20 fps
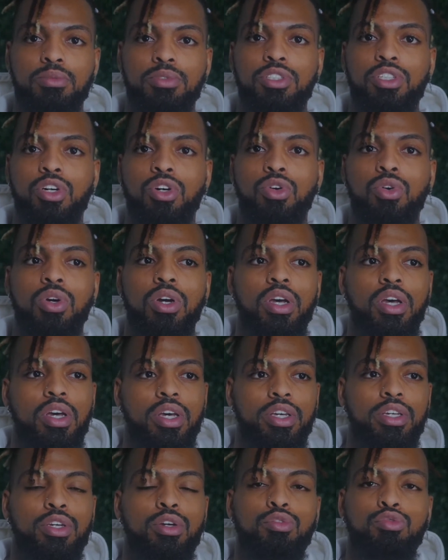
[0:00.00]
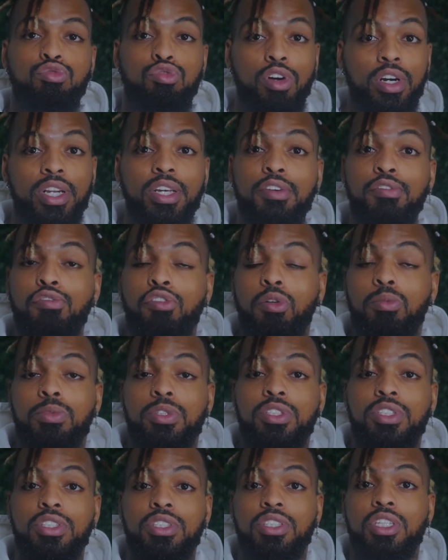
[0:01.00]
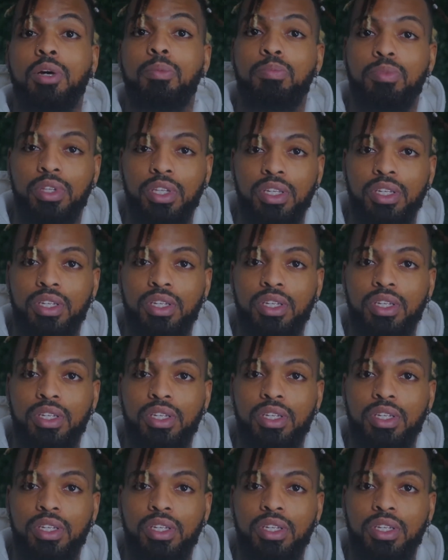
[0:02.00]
So you're running from something.